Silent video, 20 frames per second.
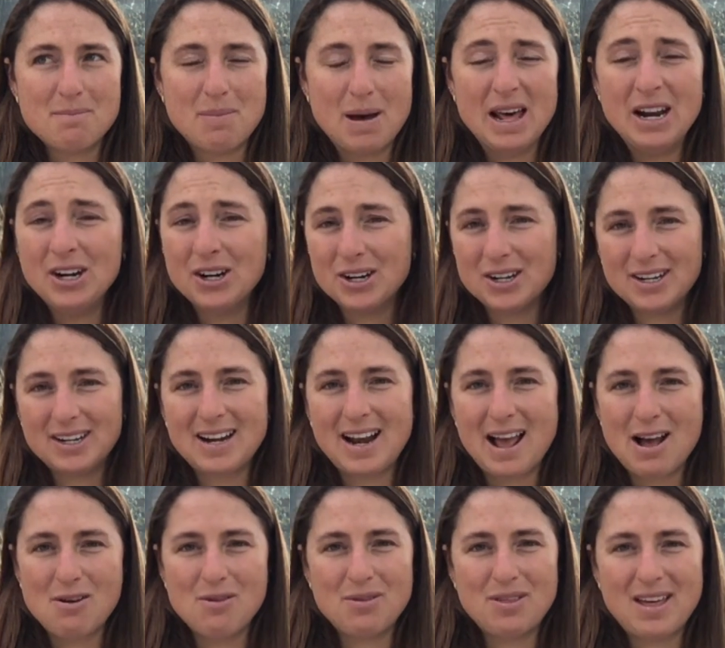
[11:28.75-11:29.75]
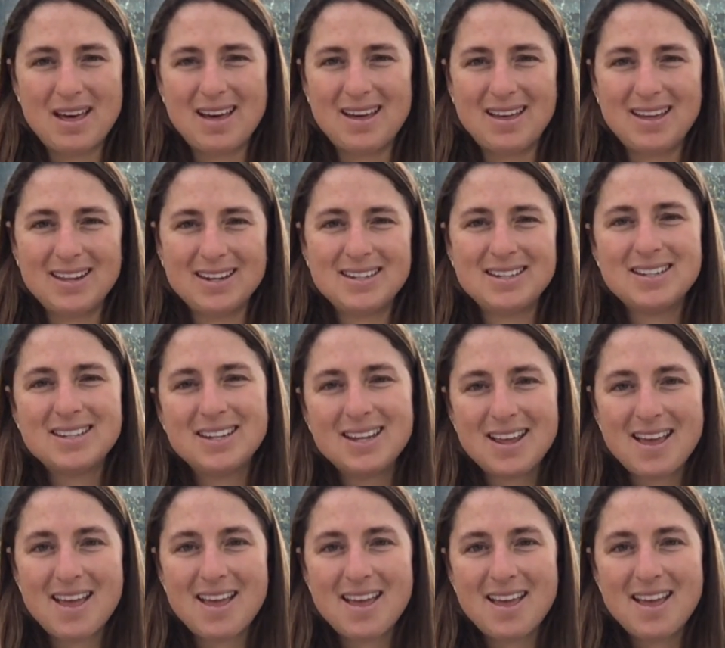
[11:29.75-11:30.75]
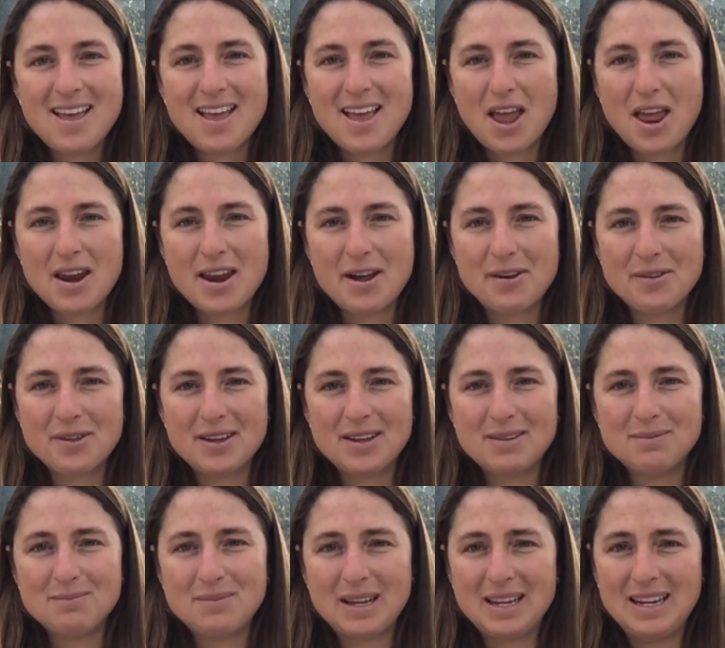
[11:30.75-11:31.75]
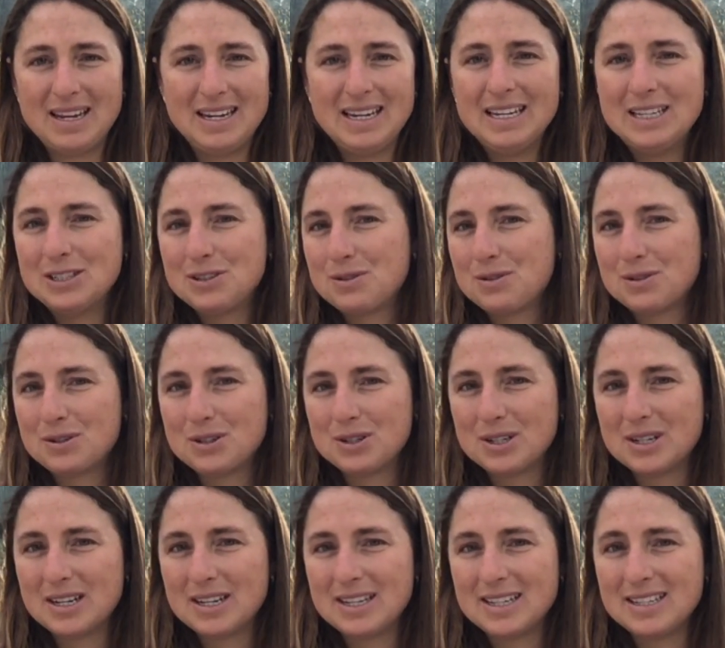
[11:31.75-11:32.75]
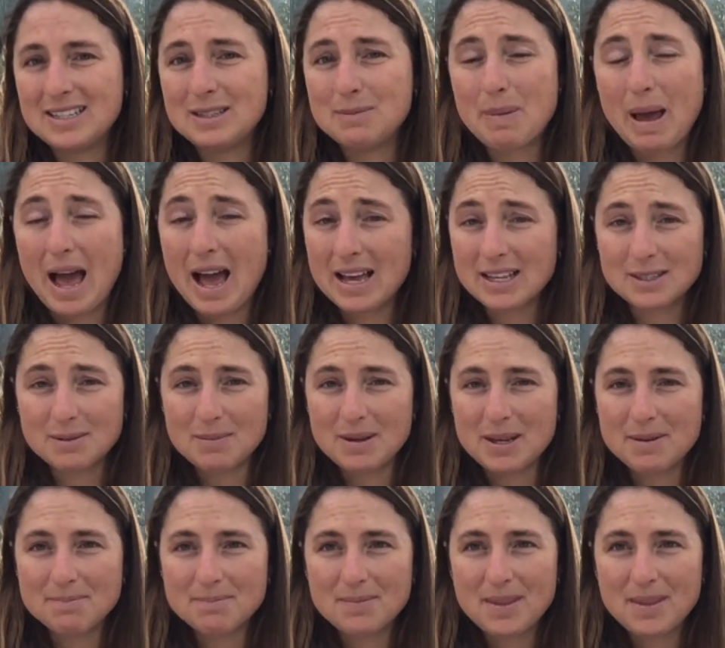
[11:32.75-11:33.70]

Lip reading: better now that my eating disorder is past me.